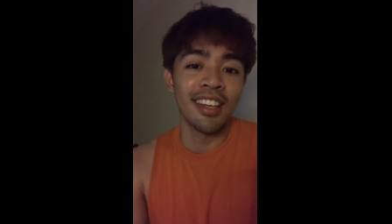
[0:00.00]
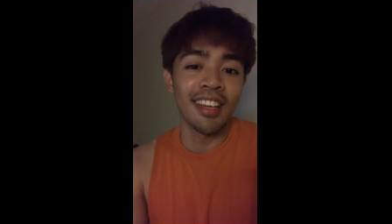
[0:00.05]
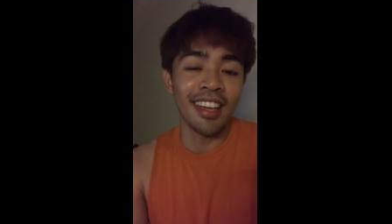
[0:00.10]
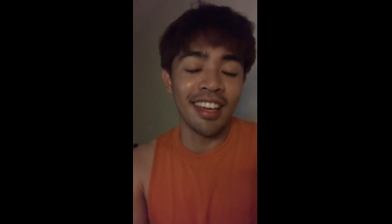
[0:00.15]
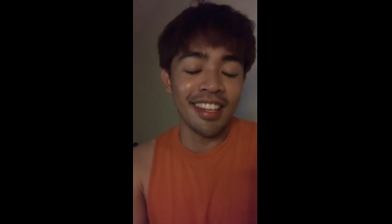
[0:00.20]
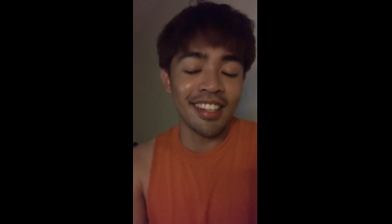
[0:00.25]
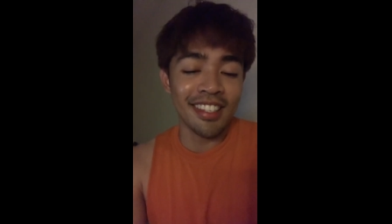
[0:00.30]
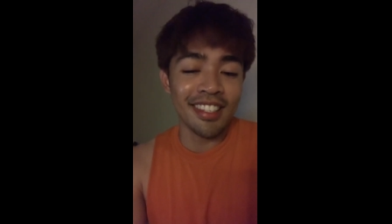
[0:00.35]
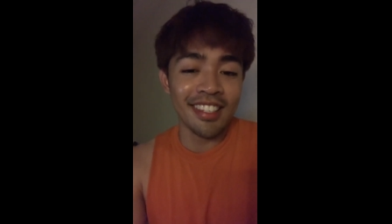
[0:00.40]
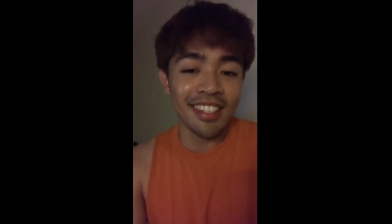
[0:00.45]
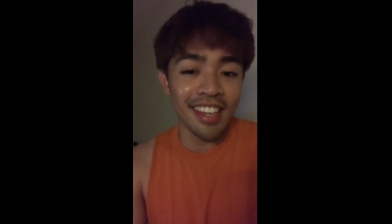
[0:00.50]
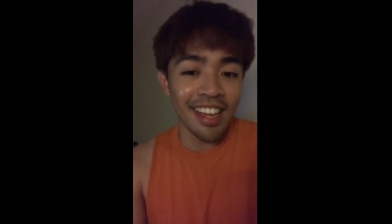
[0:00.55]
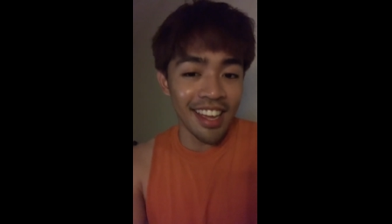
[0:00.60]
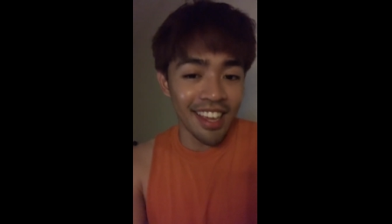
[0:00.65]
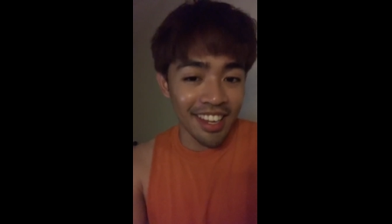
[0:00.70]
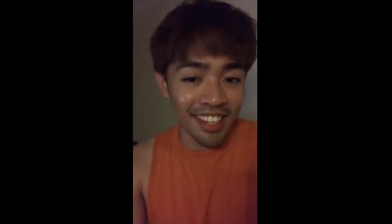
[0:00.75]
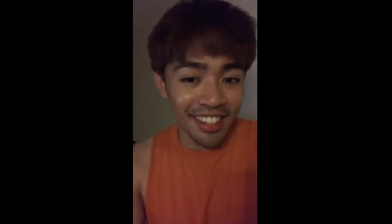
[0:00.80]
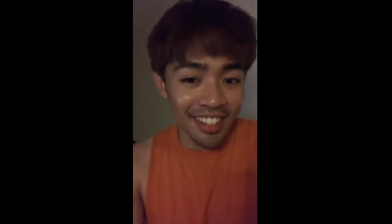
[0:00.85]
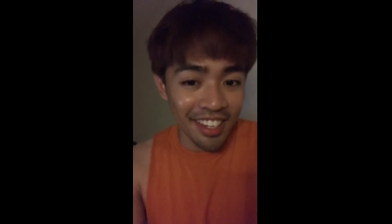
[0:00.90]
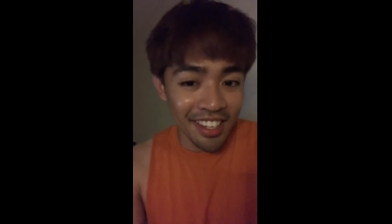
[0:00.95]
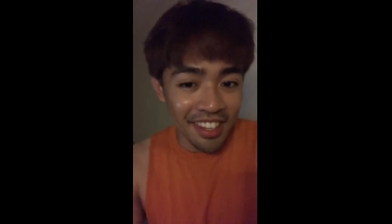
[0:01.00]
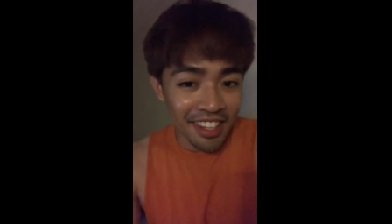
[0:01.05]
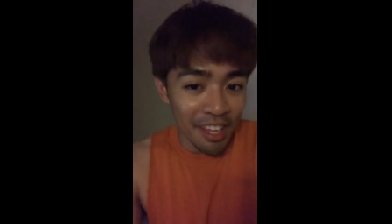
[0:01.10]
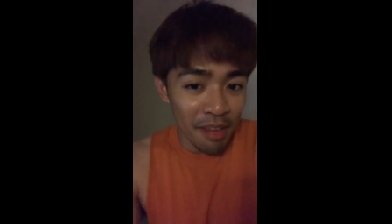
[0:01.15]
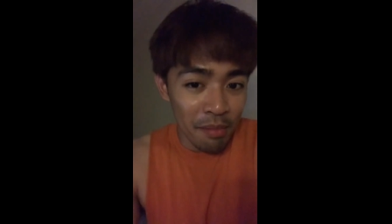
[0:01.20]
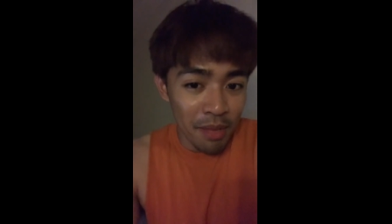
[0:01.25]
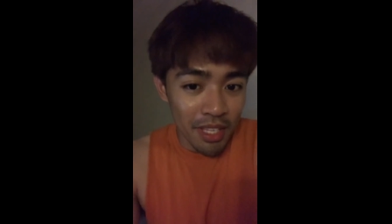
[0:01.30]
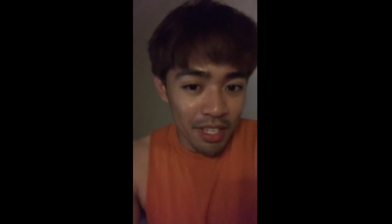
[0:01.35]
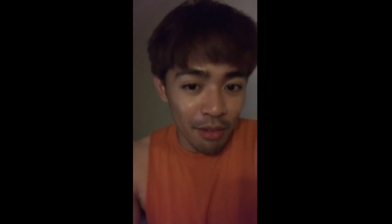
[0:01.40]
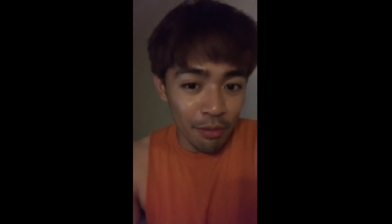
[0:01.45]
It's the
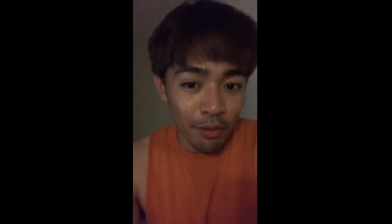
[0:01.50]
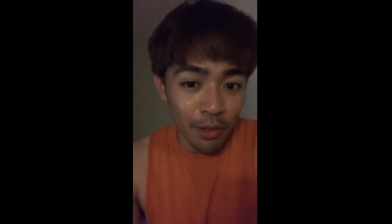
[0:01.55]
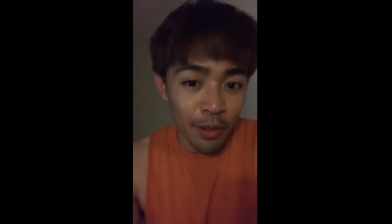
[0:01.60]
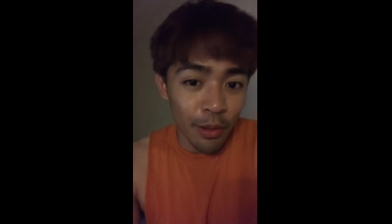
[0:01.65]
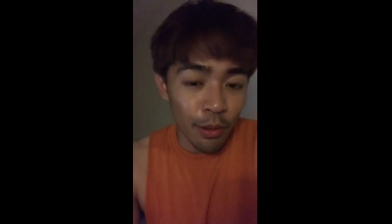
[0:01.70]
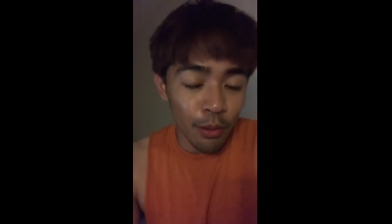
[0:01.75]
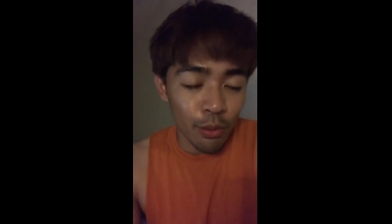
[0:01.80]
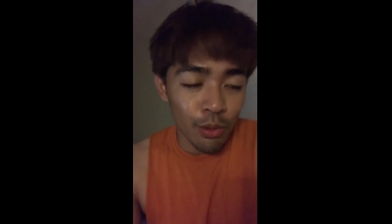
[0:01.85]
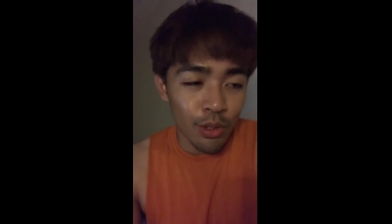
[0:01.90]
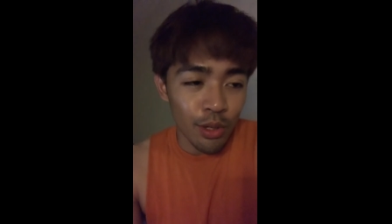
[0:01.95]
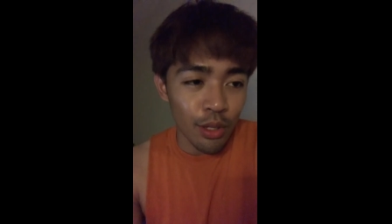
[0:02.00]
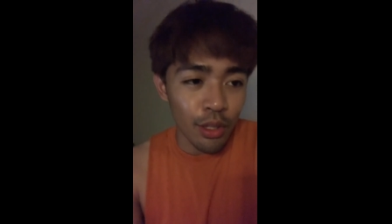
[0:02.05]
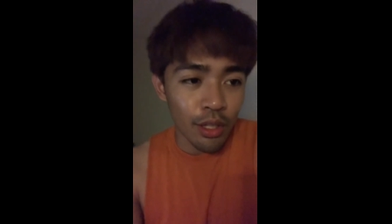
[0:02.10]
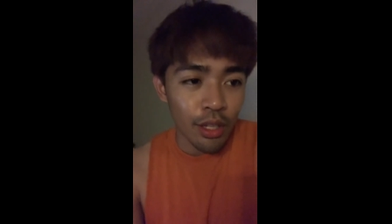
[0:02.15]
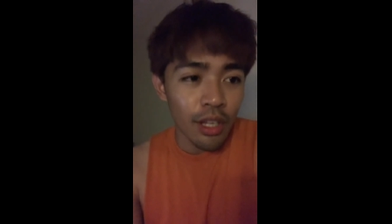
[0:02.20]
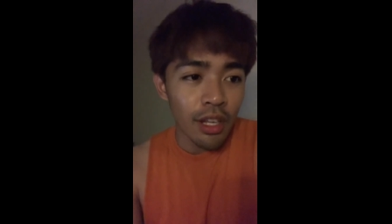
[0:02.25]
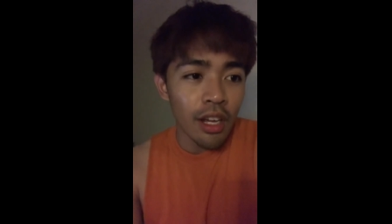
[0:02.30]
name itself, conclusion.